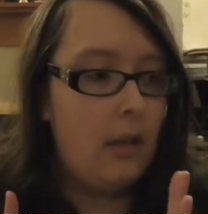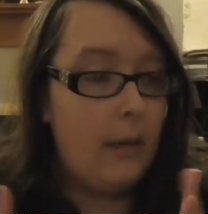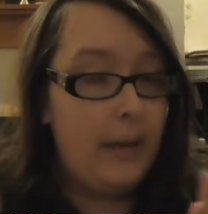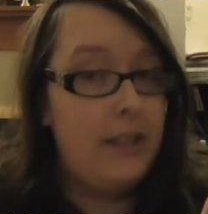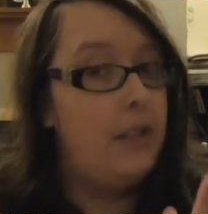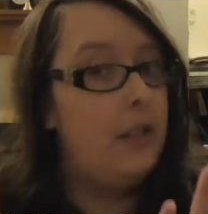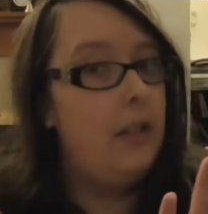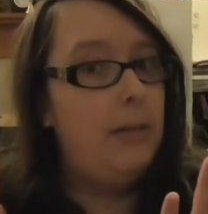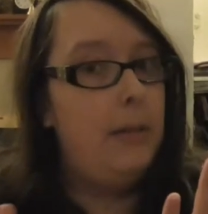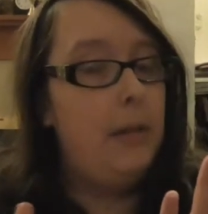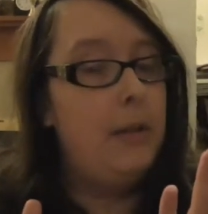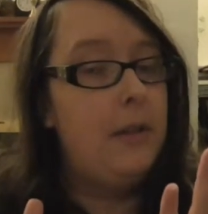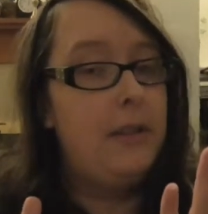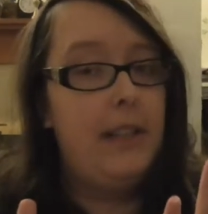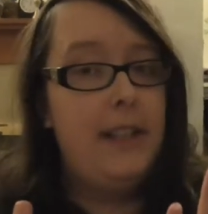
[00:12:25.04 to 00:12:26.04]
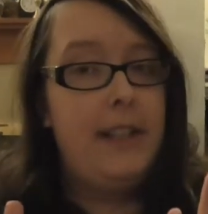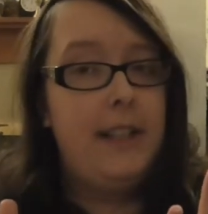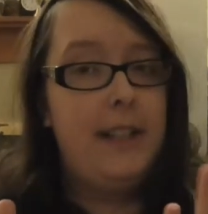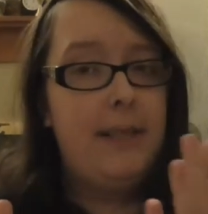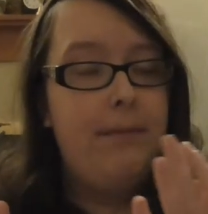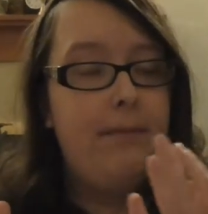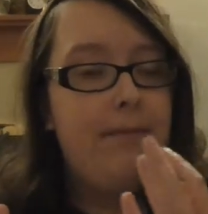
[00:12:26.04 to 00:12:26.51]
I went up,
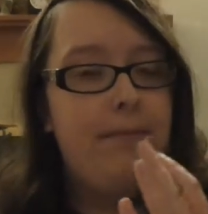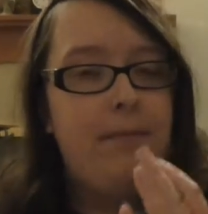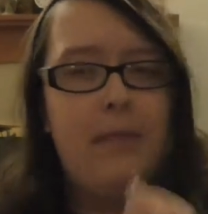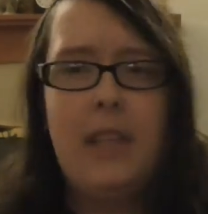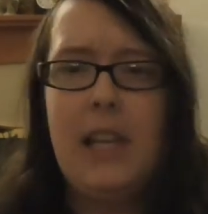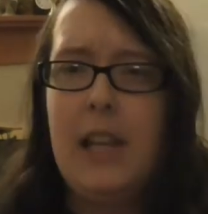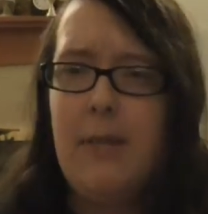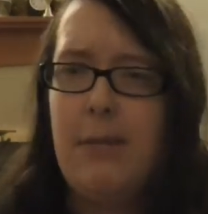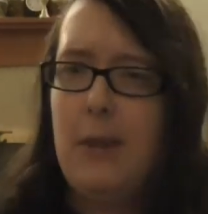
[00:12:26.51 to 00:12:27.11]
greeted him, gave